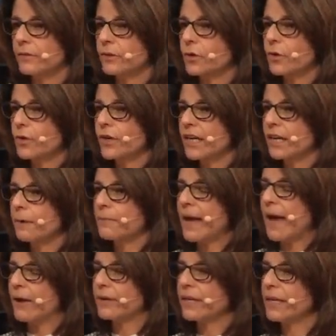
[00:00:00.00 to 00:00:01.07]
learning
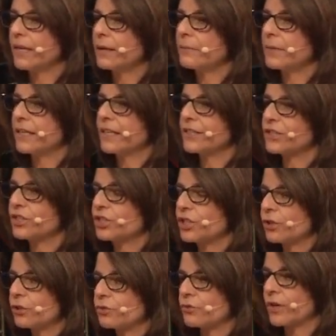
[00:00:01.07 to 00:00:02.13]
about him and his
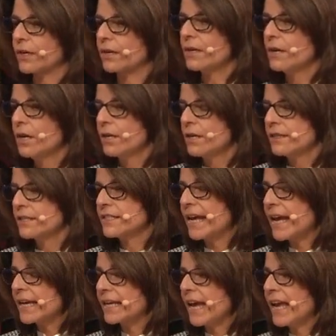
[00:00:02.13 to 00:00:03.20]
children, the
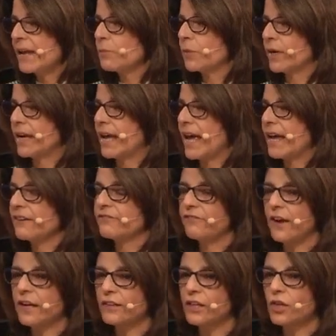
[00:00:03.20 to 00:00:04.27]
day came when Ed
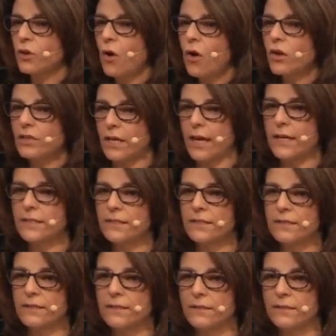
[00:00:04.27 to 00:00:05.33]
finally called us